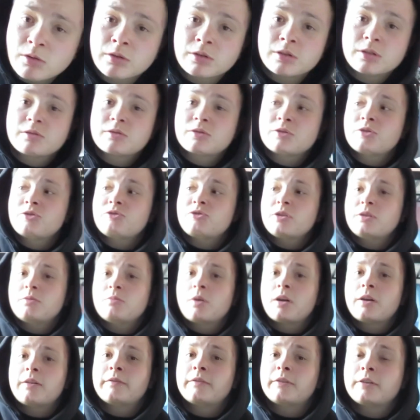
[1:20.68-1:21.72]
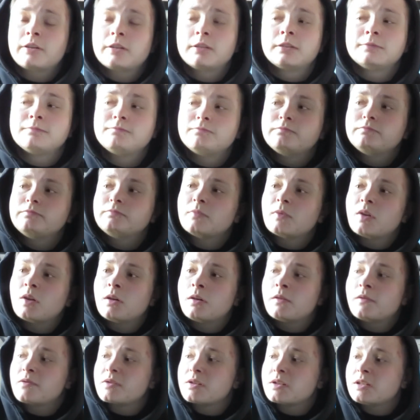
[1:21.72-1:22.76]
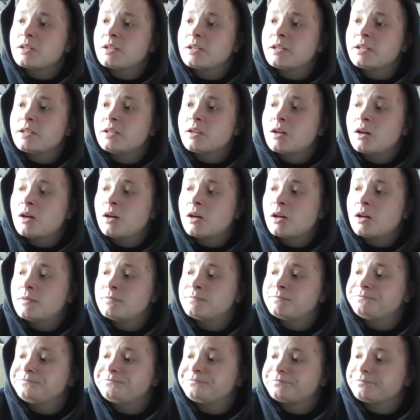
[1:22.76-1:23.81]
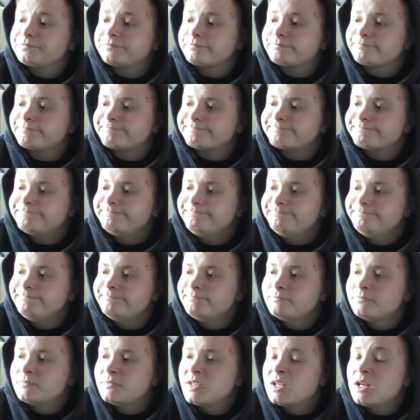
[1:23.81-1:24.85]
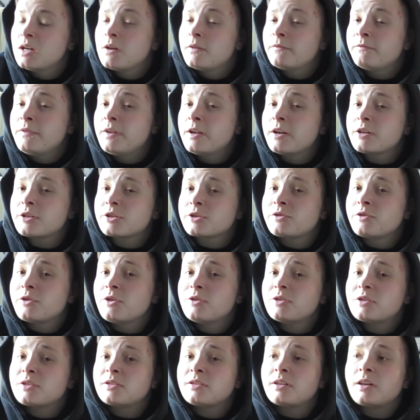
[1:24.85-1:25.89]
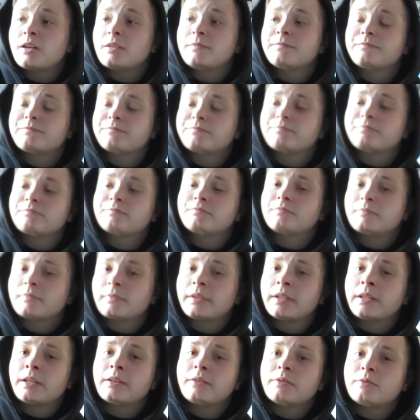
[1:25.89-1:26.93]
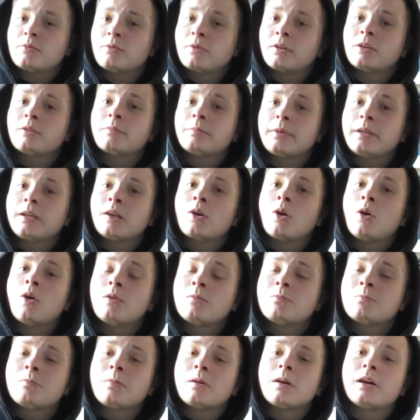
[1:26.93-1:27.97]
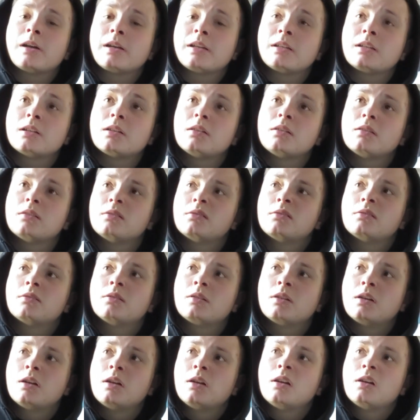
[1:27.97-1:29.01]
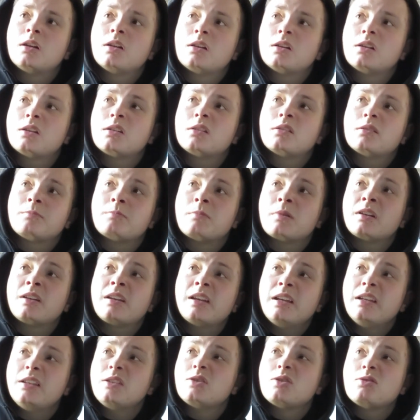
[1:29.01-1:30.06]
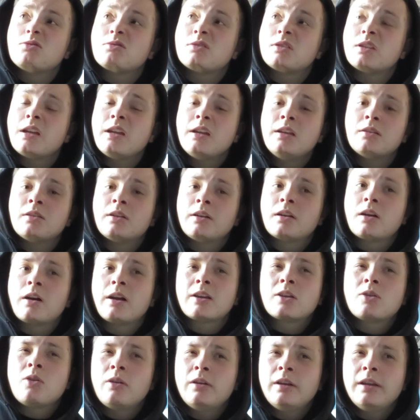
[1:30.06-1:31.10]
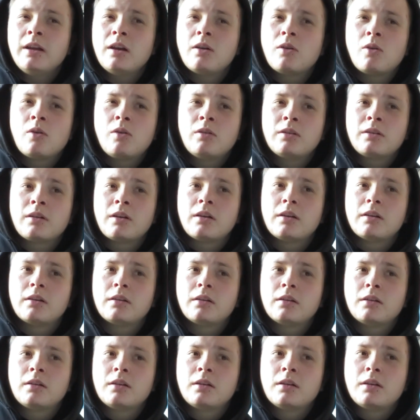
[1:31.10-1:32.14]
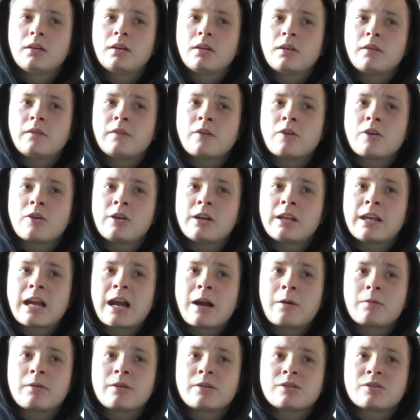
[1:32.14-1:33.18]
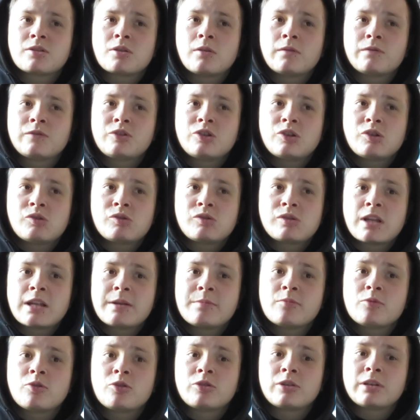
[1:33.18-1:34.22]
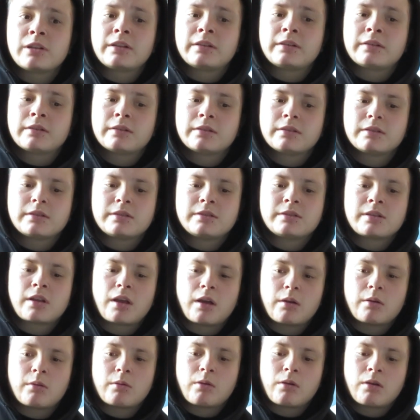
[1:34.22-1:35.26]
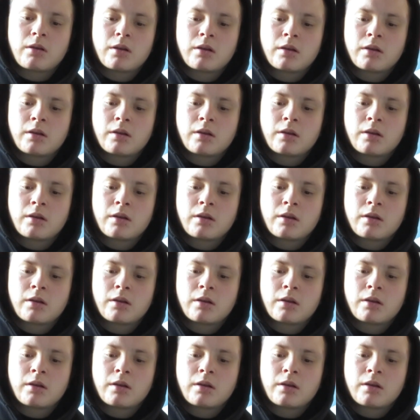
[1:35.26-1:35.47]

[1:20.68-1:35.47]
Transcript: can do surgery, whatever. Obviously, um, fingers crossed that it will be gone by Monday, Tuesday. Like I got it on the early hours of Tuesday morning, so